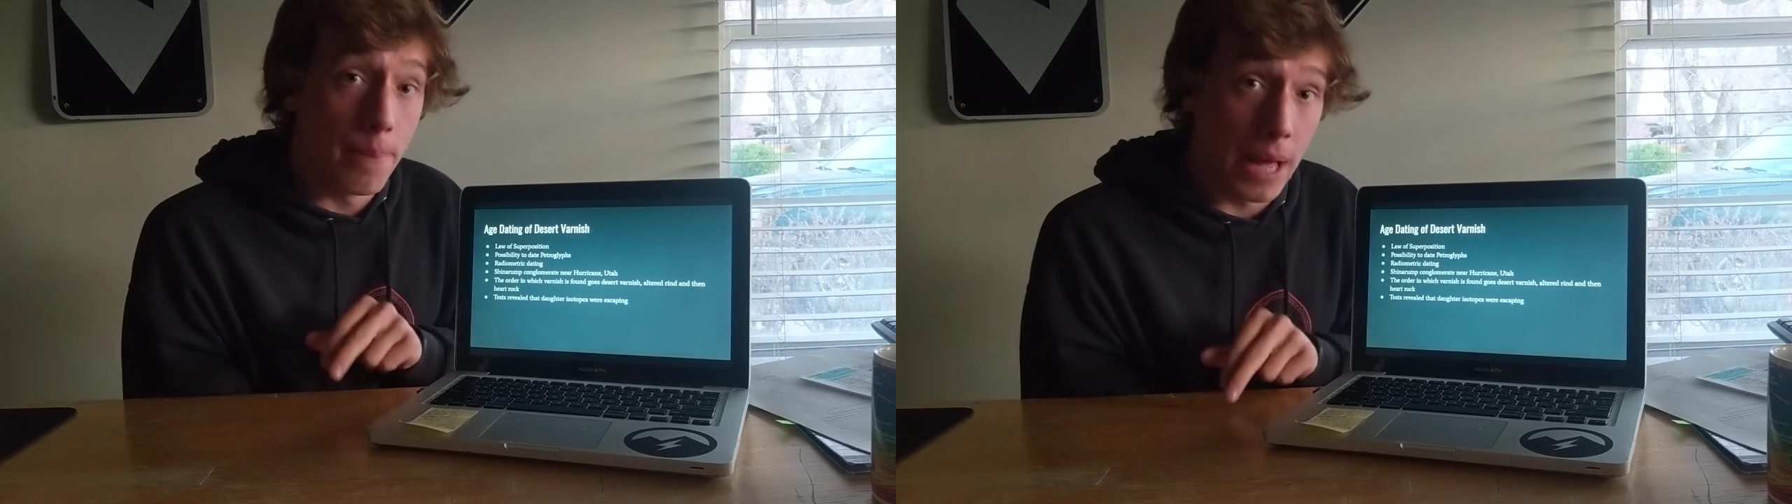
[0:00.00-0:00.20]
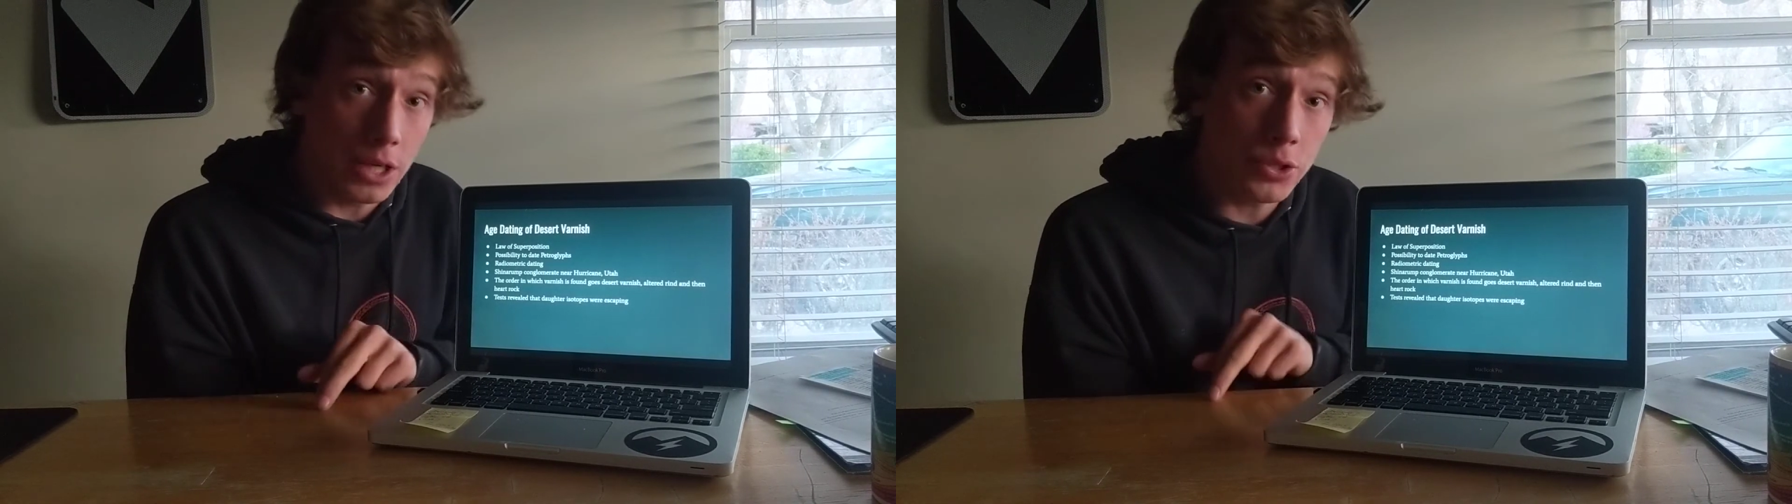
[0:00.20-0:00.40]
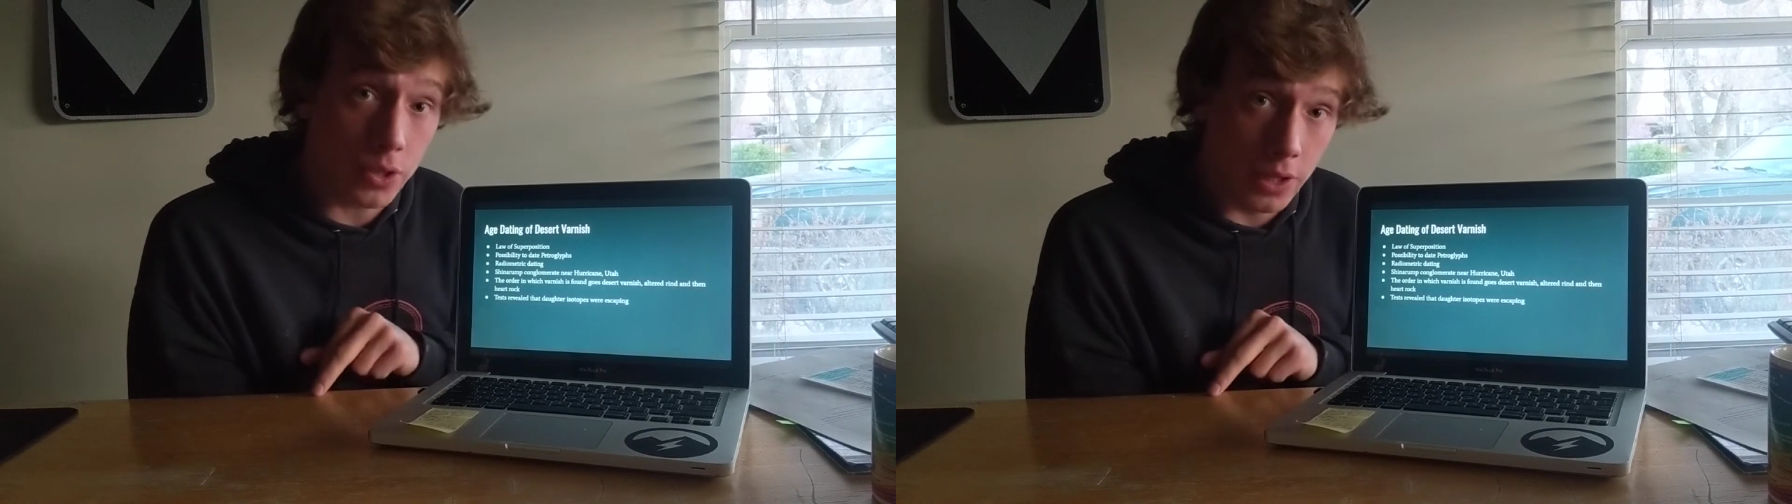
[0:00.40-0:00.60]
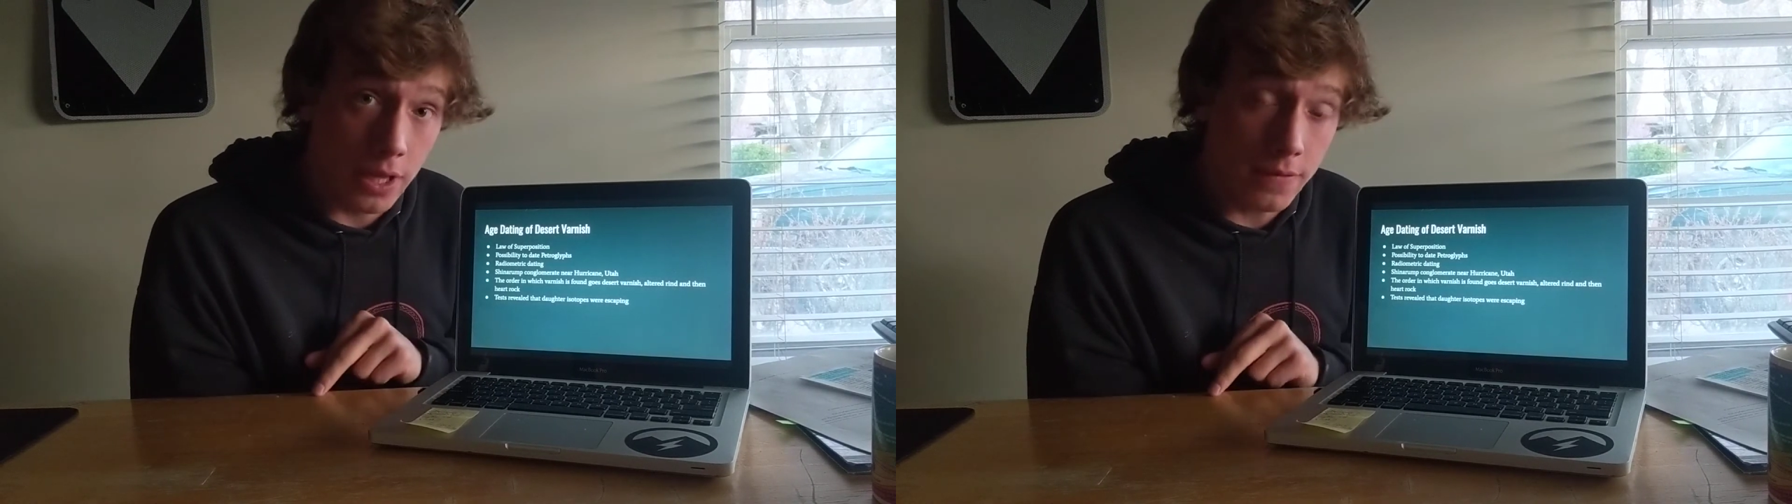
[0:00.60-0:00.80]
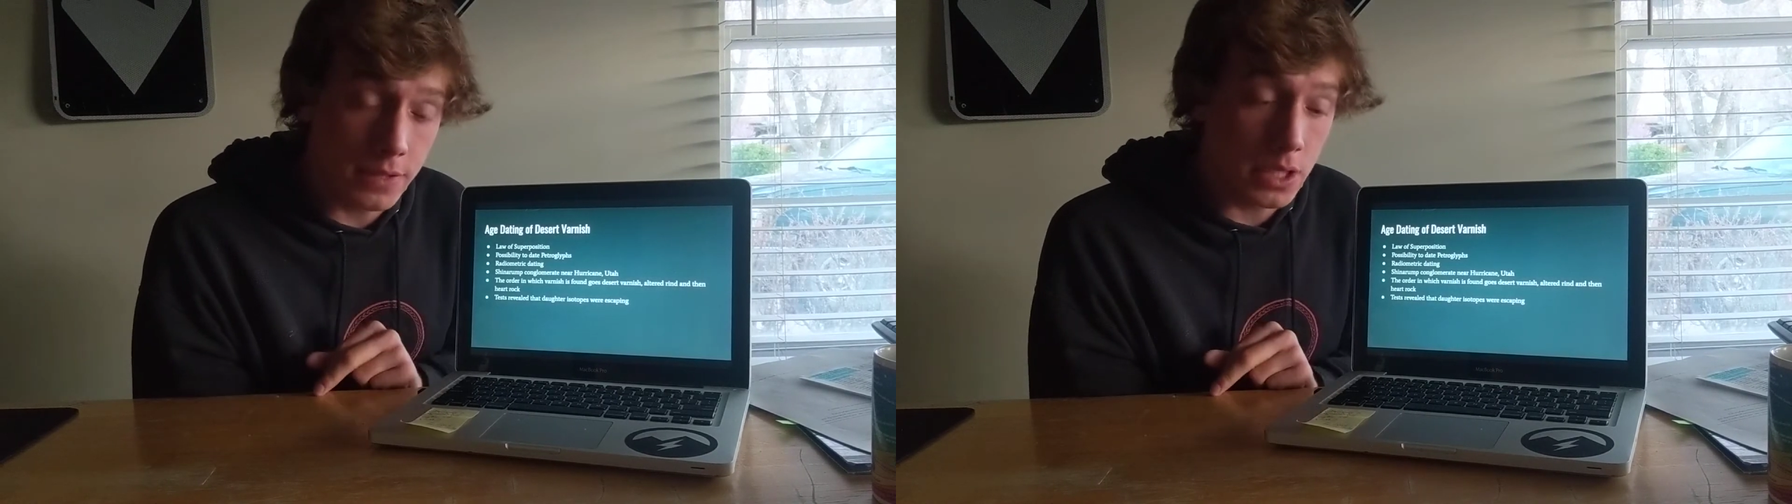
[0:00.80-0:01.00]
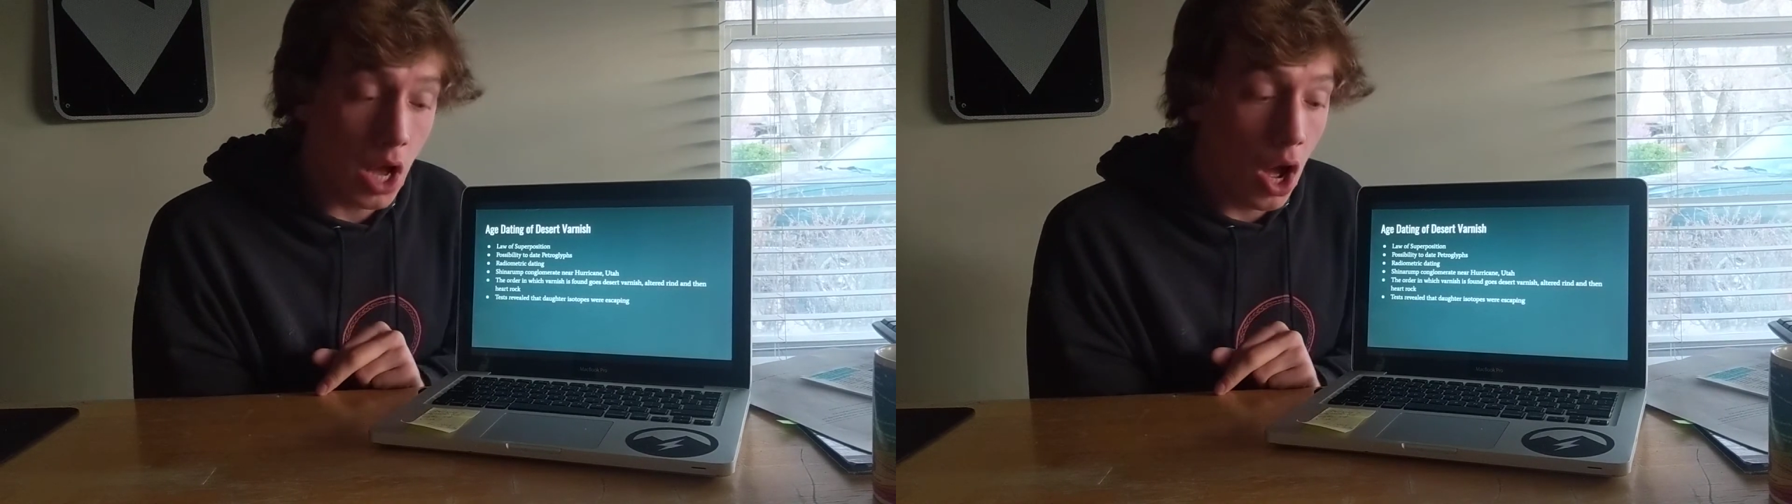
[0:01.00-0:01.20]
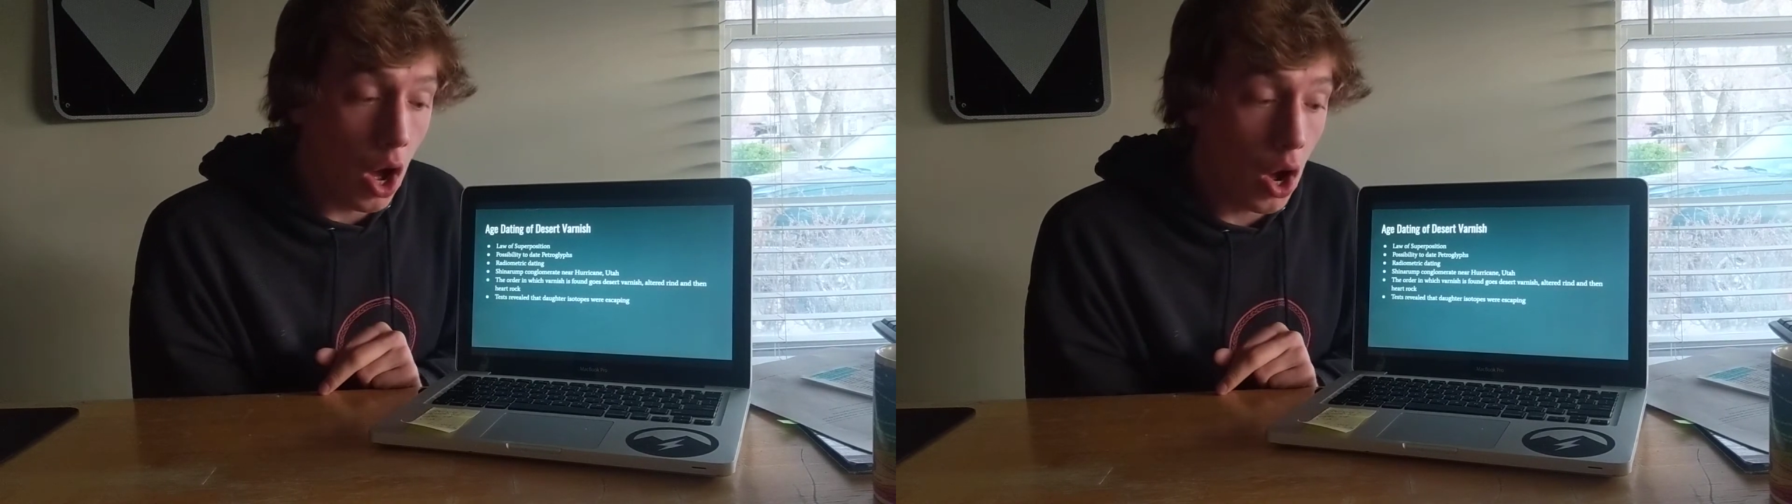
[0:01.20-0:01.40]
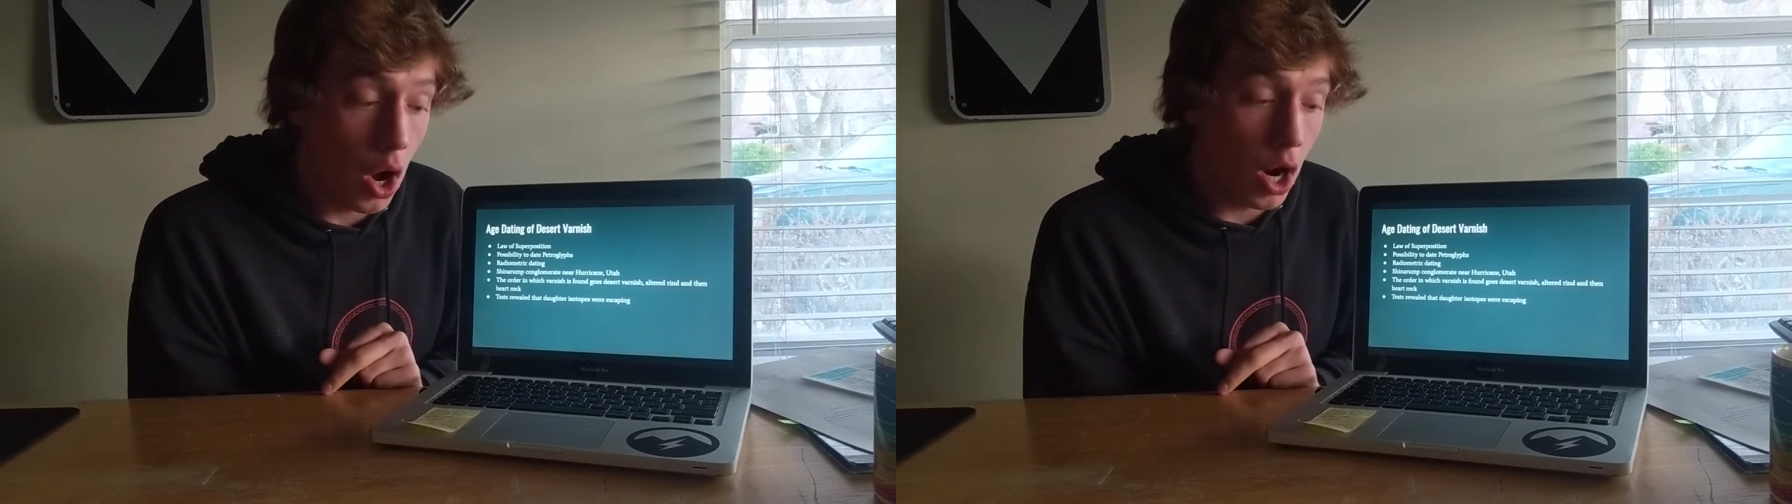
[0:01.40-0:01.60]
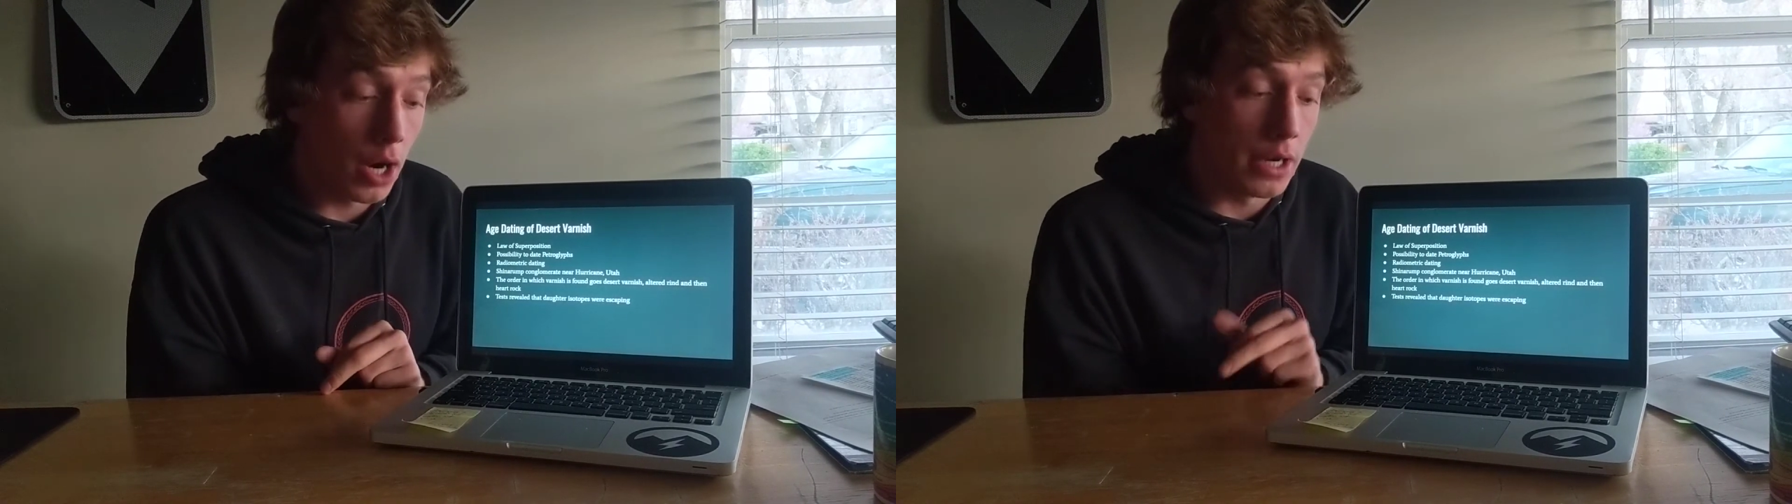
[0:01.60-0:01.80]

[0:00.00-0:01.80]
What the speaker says: Petroglyphs are